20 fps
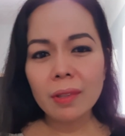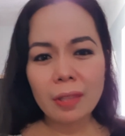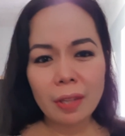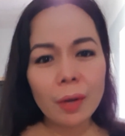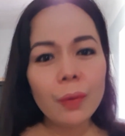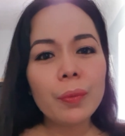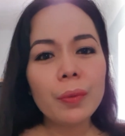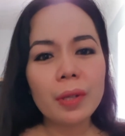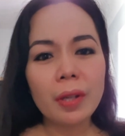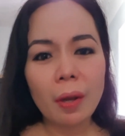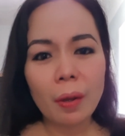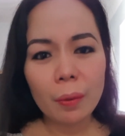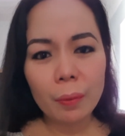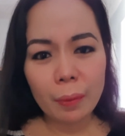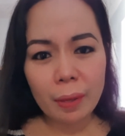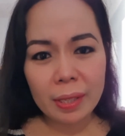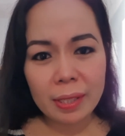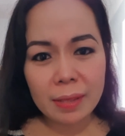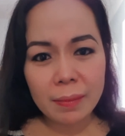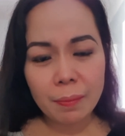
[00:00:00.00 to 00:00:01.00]
there would
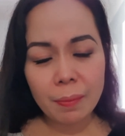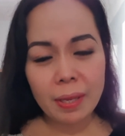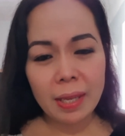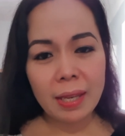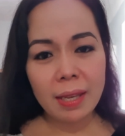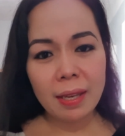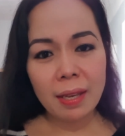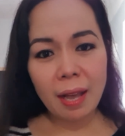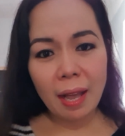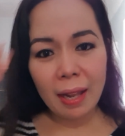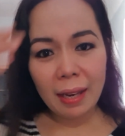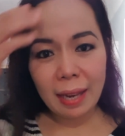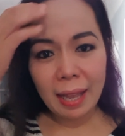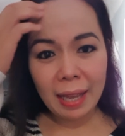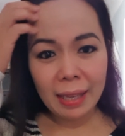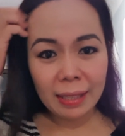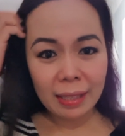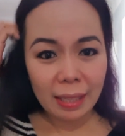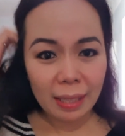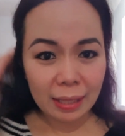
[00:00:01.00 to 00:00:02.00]
always be a
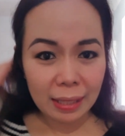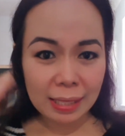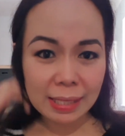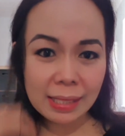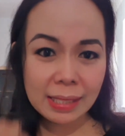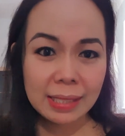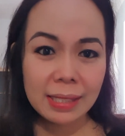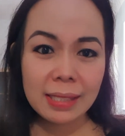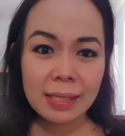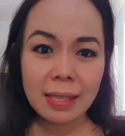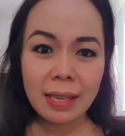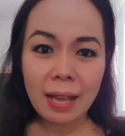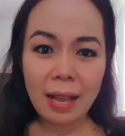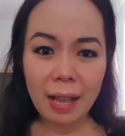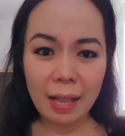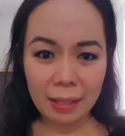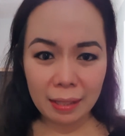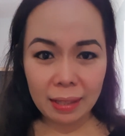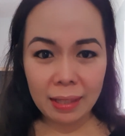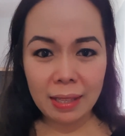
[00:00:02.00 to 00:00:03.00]
light at this
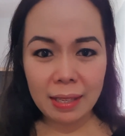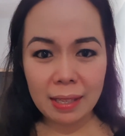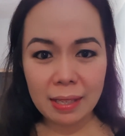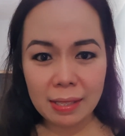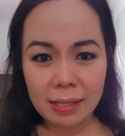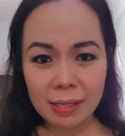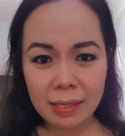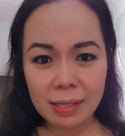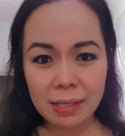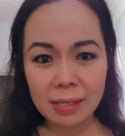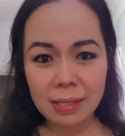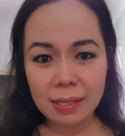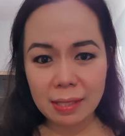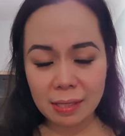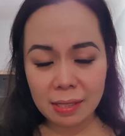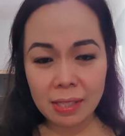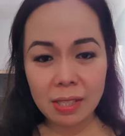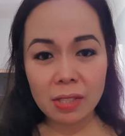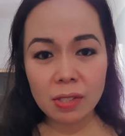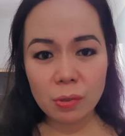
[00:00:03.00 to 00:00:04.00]
at this
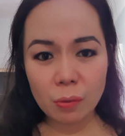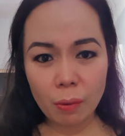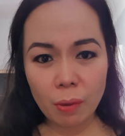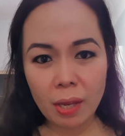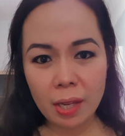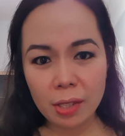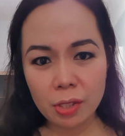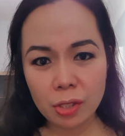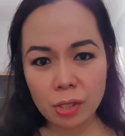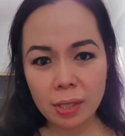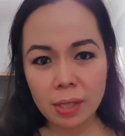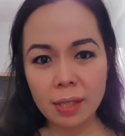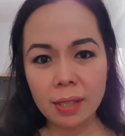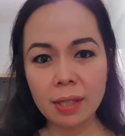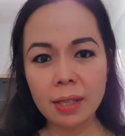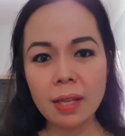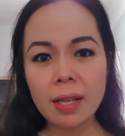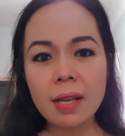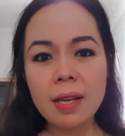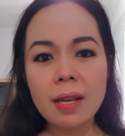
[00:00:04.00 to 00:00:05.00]

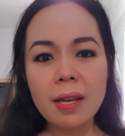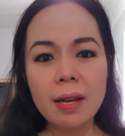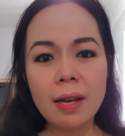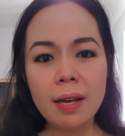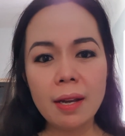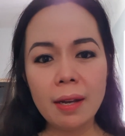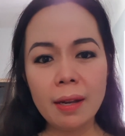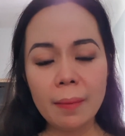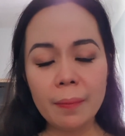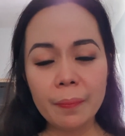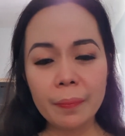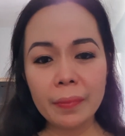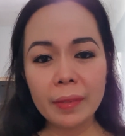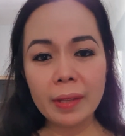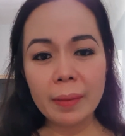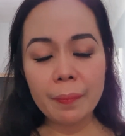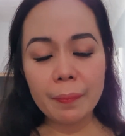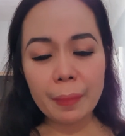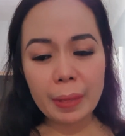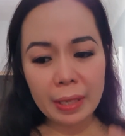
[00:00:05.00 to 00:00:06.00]
situation
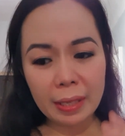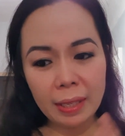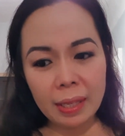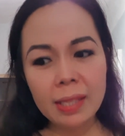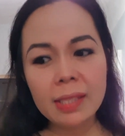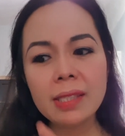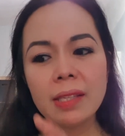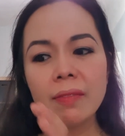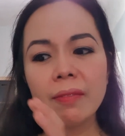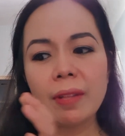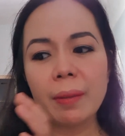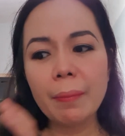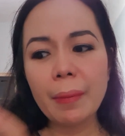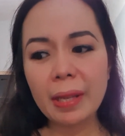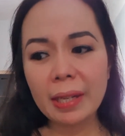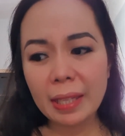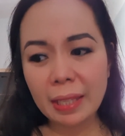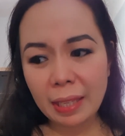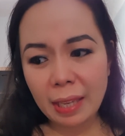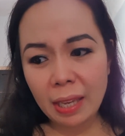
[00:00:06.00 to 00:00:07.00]
because of the
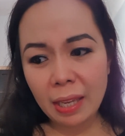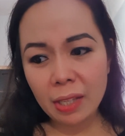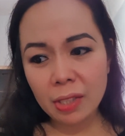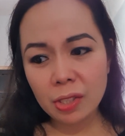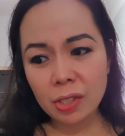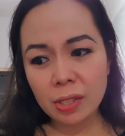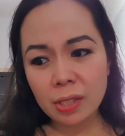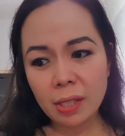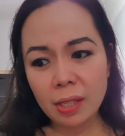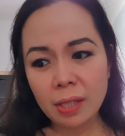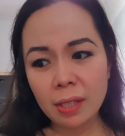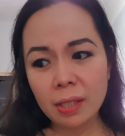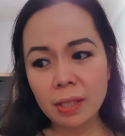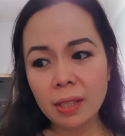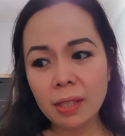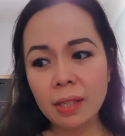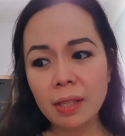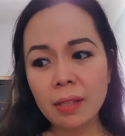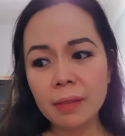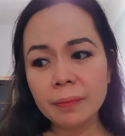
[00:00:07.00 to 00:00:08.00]

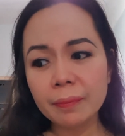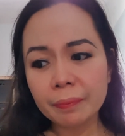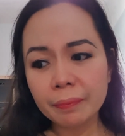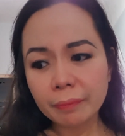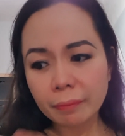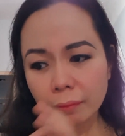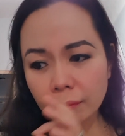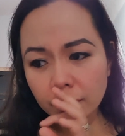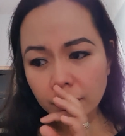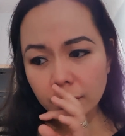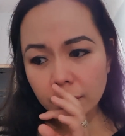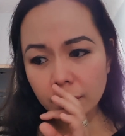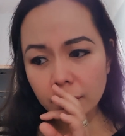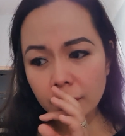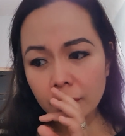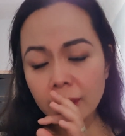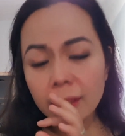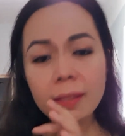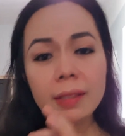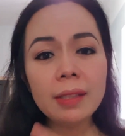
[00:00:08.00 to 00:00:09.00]
medication
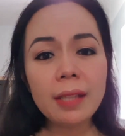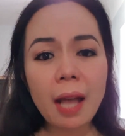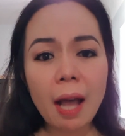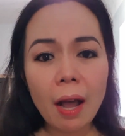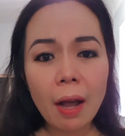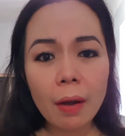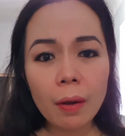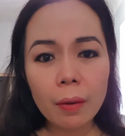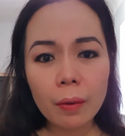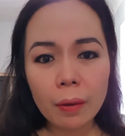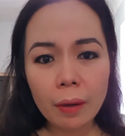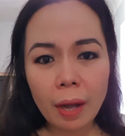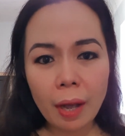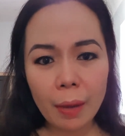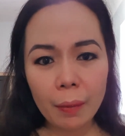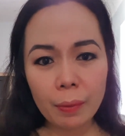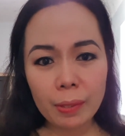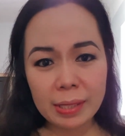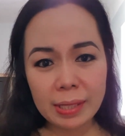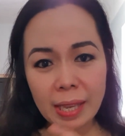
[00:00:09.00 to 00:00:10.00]
now
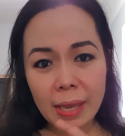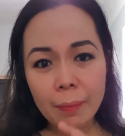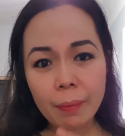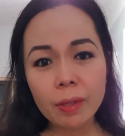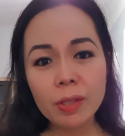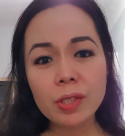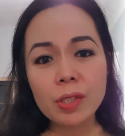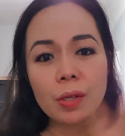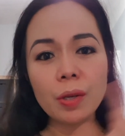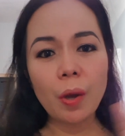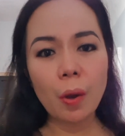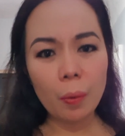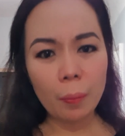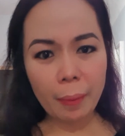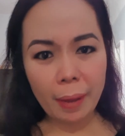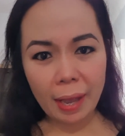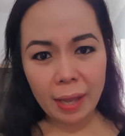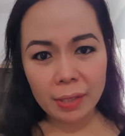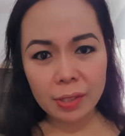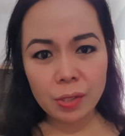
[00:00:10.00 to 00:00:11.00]
i was able to go
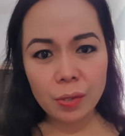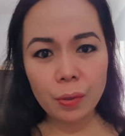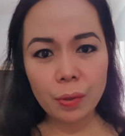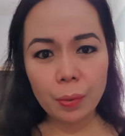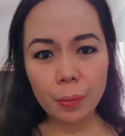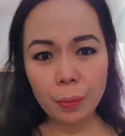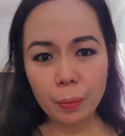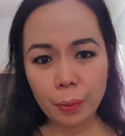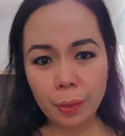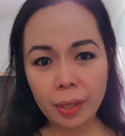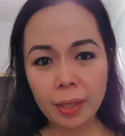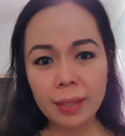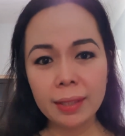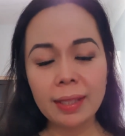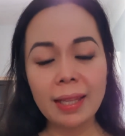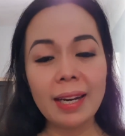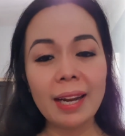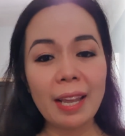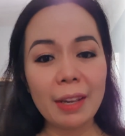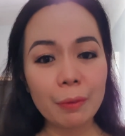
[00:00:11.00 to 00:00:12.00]
back to the work
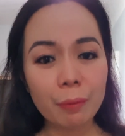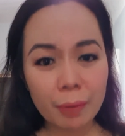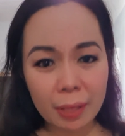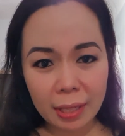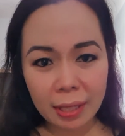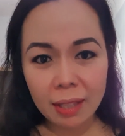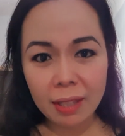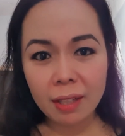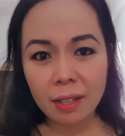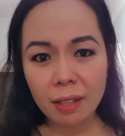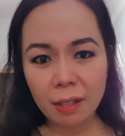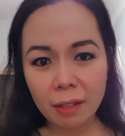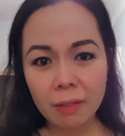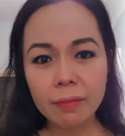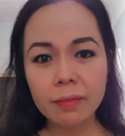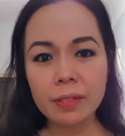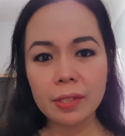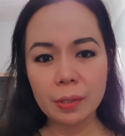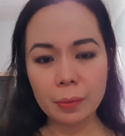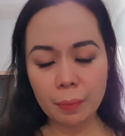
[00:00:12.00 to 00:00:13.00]
that i really
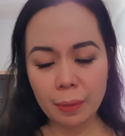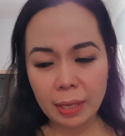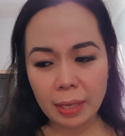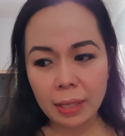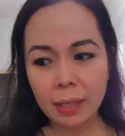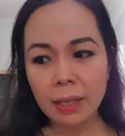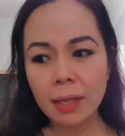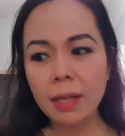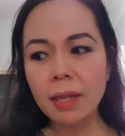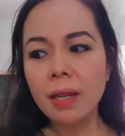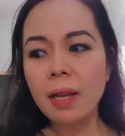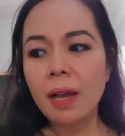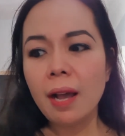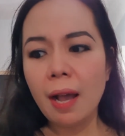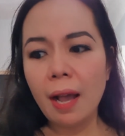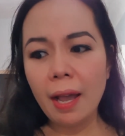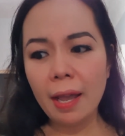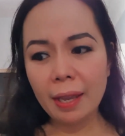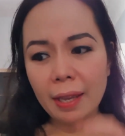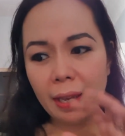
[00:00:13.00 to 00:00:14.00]
love doing
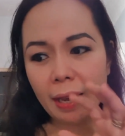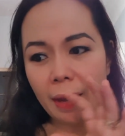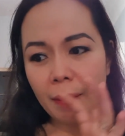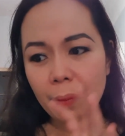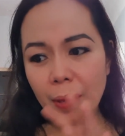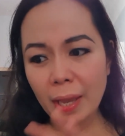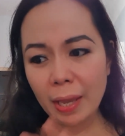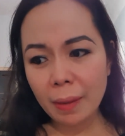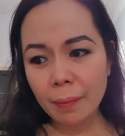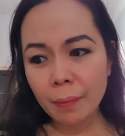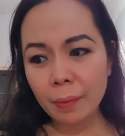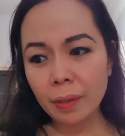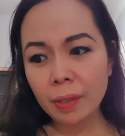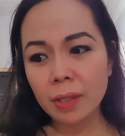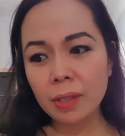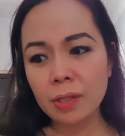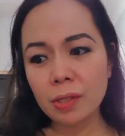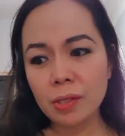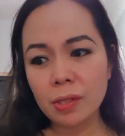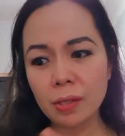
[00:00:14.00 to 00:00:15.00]
i am
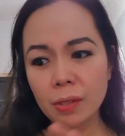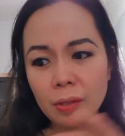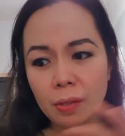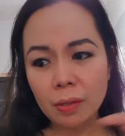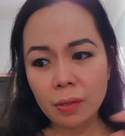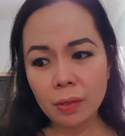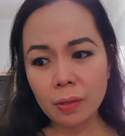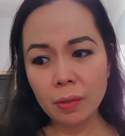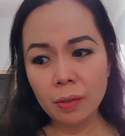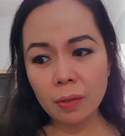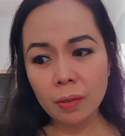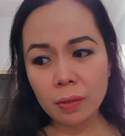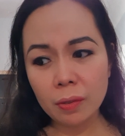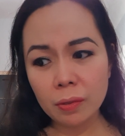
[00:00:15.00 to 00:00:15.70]
able to